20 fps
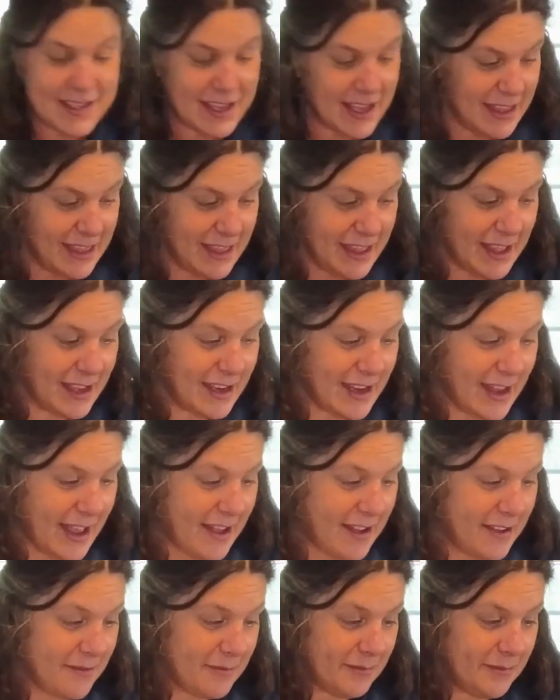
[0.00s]
and then
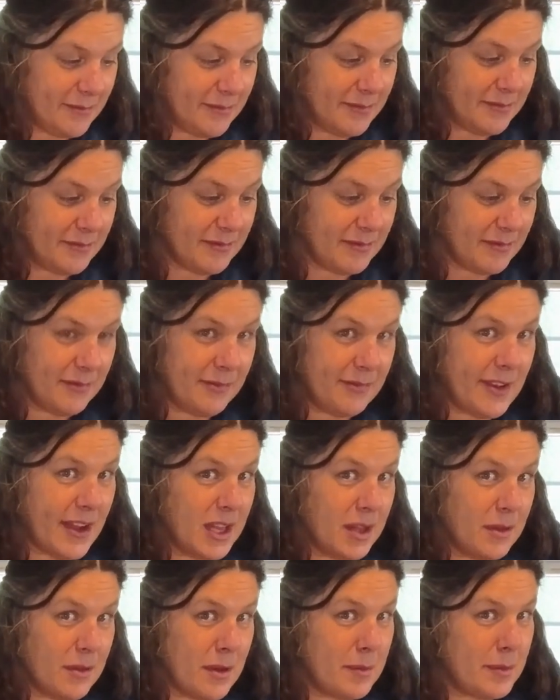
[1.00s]

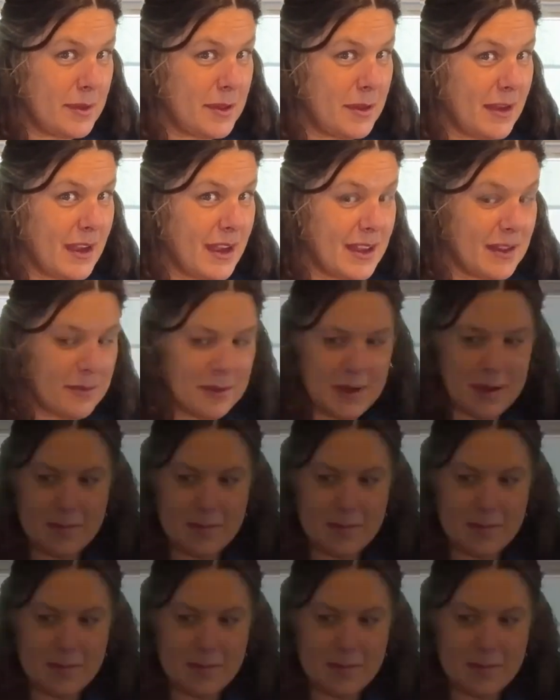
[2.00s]
follow up with you guys when